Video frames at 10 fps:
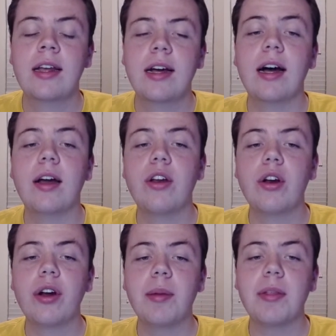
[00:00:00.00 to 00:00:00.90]
Uh,
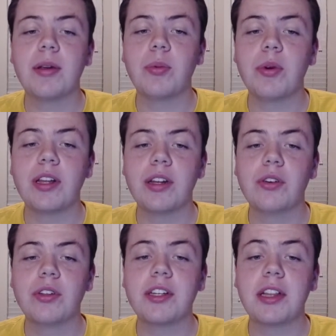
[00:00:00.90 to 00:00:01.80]
Notre Dame ends up winning, or
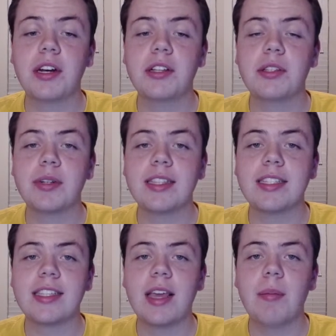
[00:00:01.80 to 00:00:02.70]
North Carolina ends up winning
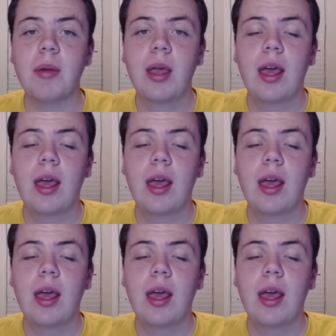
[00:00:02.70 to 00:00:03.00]
this game